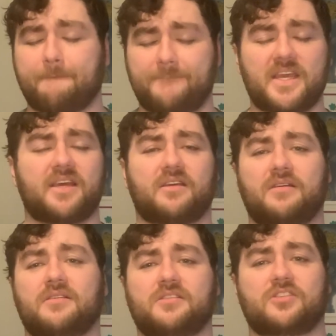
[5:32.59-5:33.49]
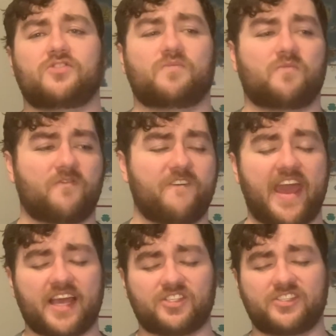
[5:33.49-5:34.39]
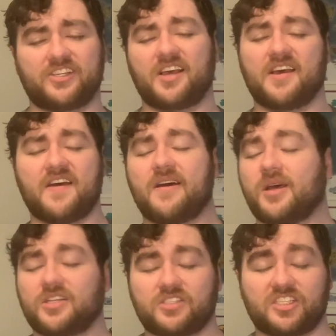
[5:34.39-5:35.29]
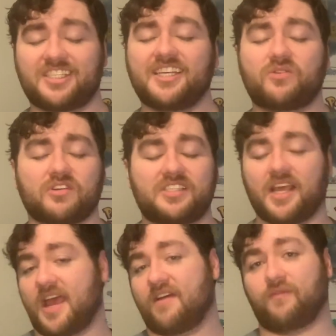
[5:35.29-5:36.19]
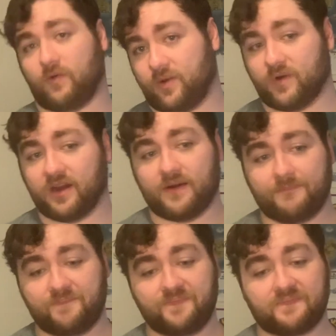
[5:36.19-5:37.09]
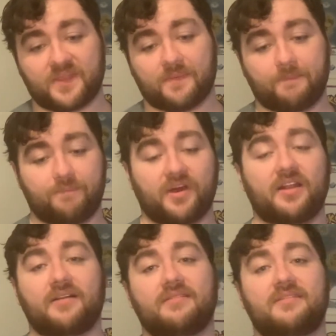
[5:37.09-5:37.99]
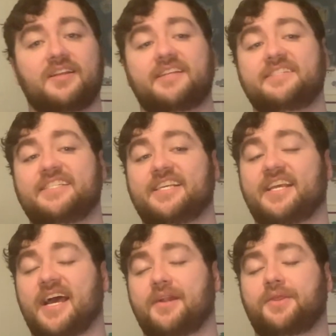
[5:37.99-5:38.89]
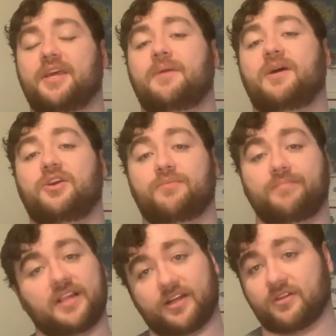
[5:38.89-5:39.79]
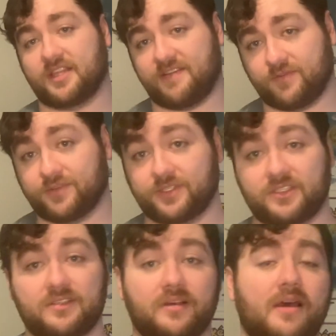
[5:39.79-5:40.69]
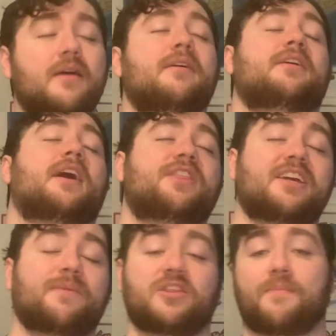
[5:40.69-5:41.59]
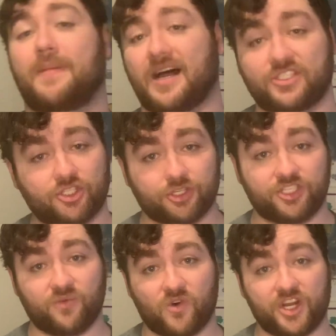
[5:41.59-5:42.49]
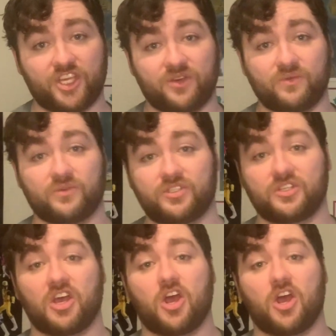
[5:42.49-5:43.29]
Big, vast, secrets everywhere. But you gotta think about your player levels. You gotta think about the monsters you want to use.